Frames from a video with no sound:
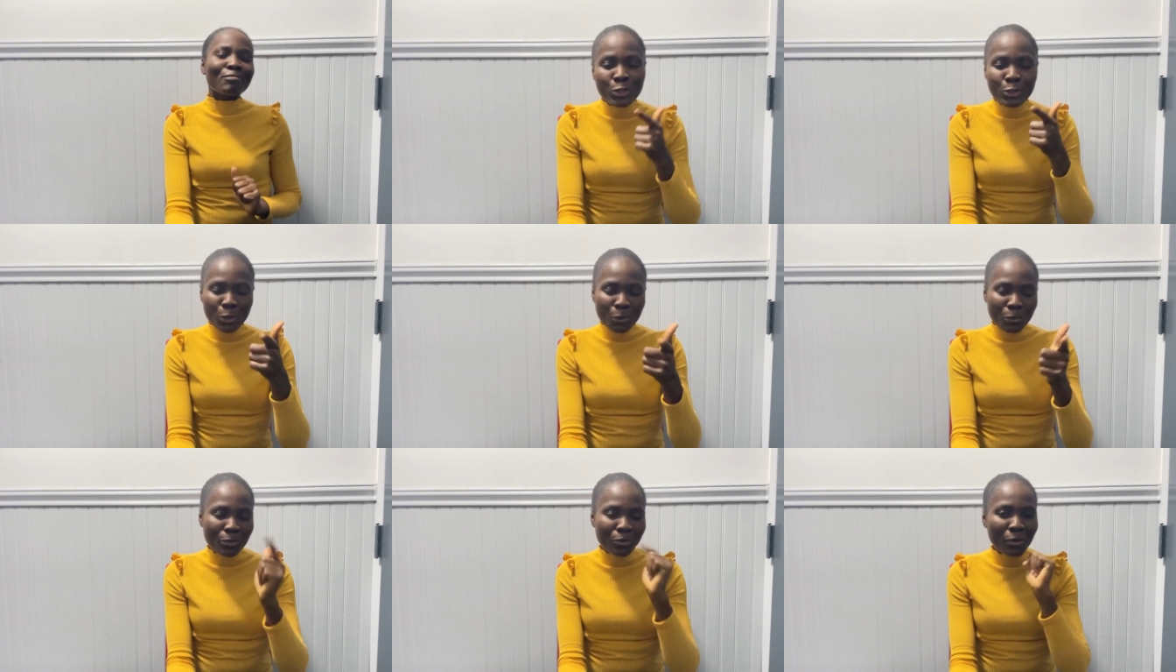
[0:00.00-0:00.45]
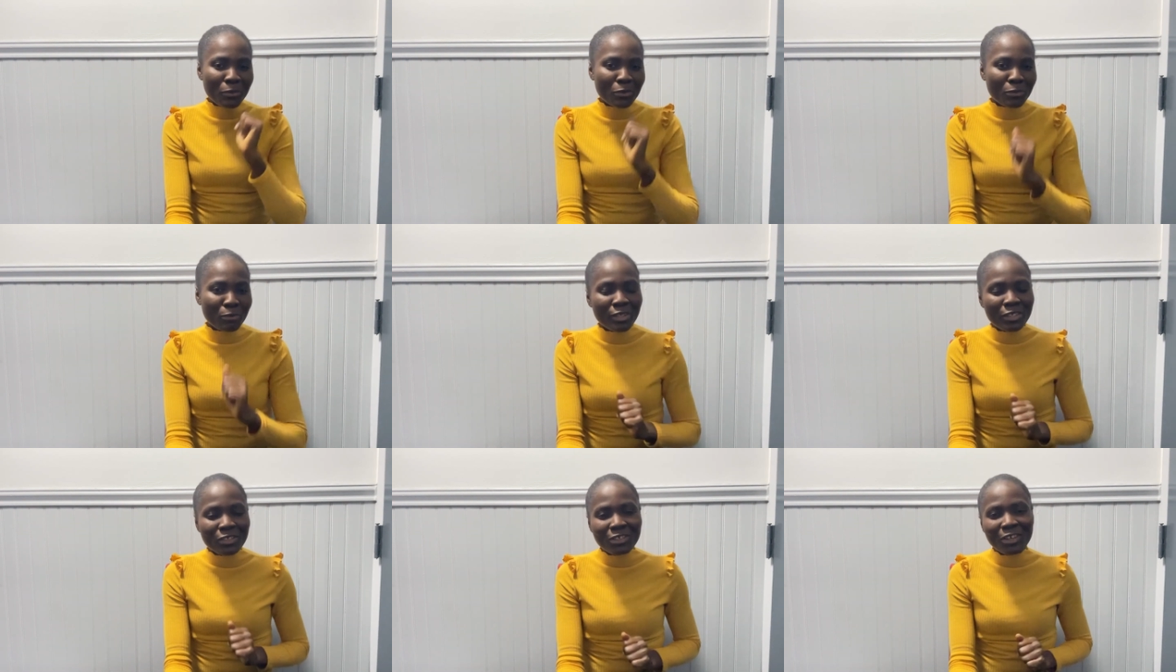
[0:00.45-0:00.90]
subscribe
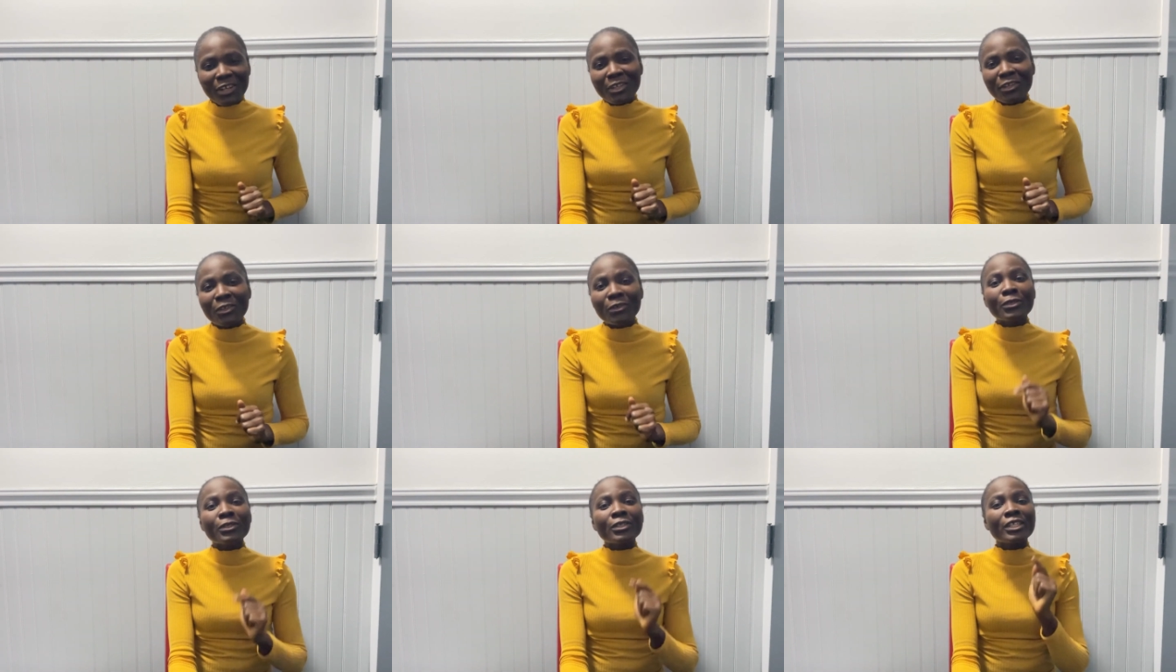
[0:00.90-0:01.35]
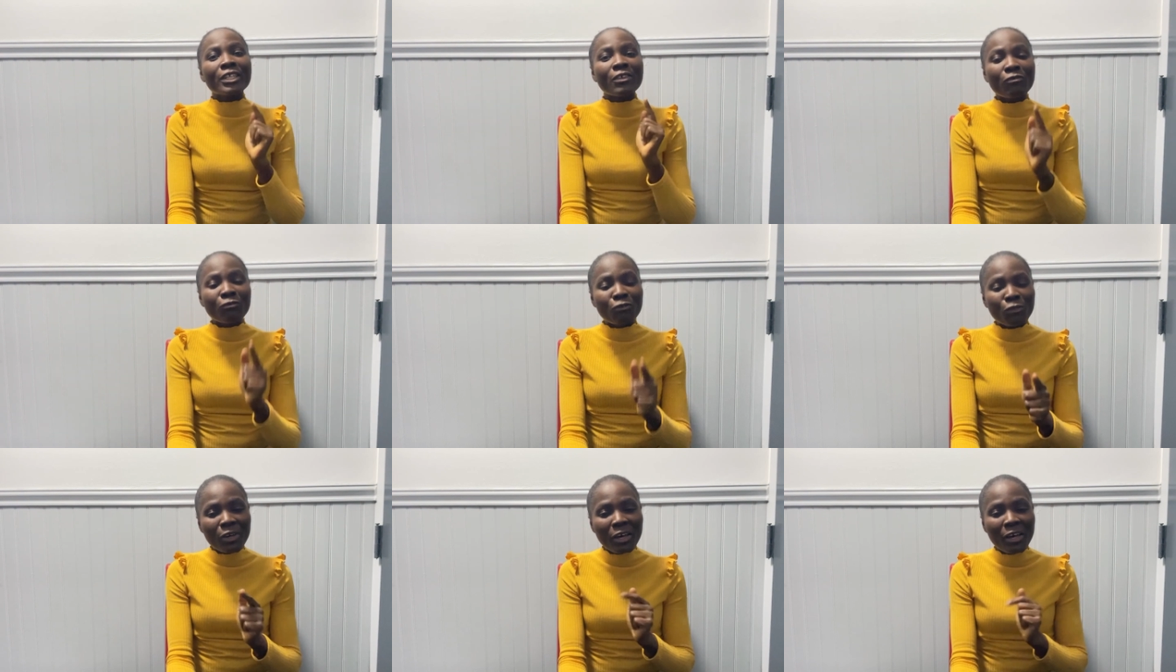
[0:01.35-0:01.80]
to my channel
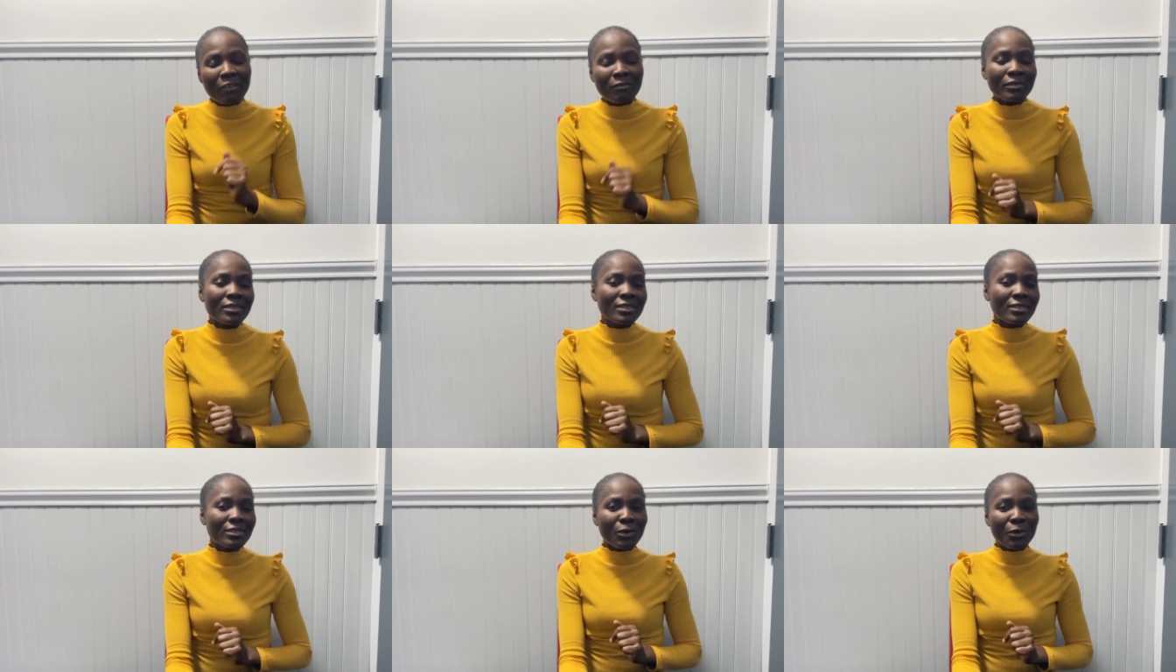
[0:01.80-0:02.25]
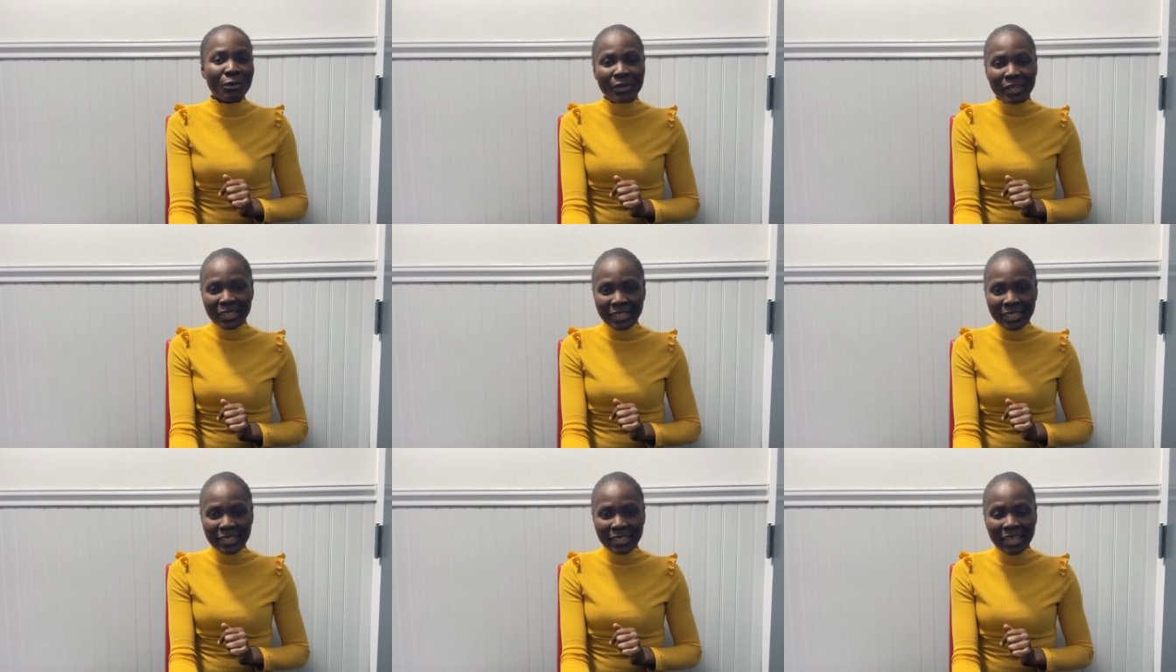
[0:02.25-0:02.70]
if you haven't
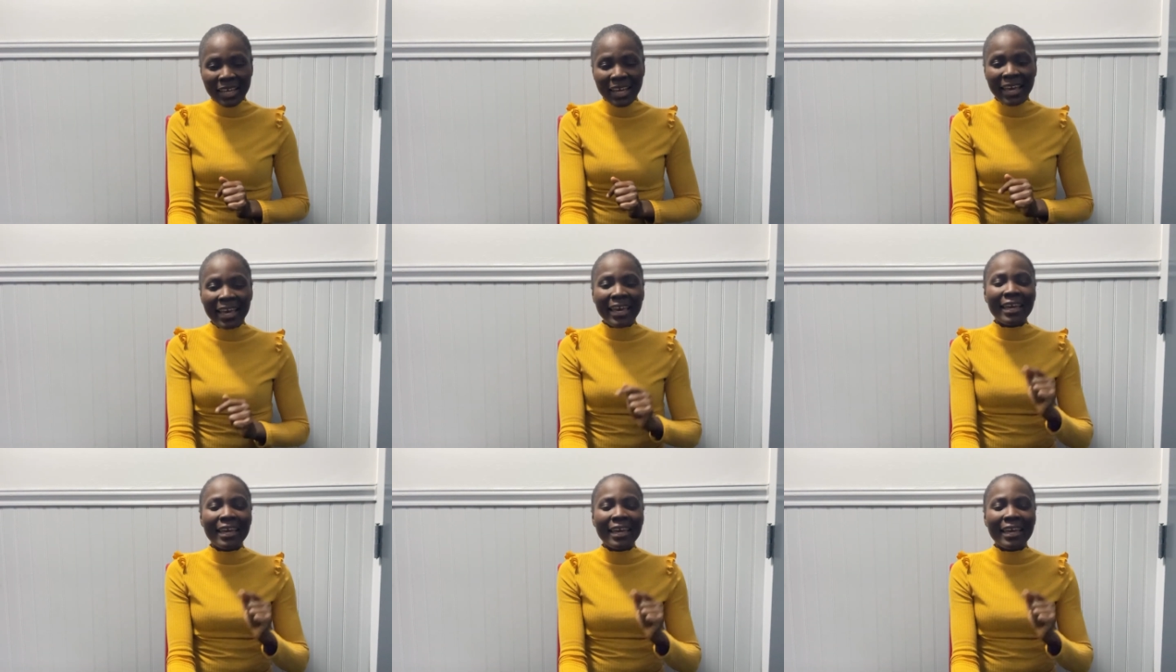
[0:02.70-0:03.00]
already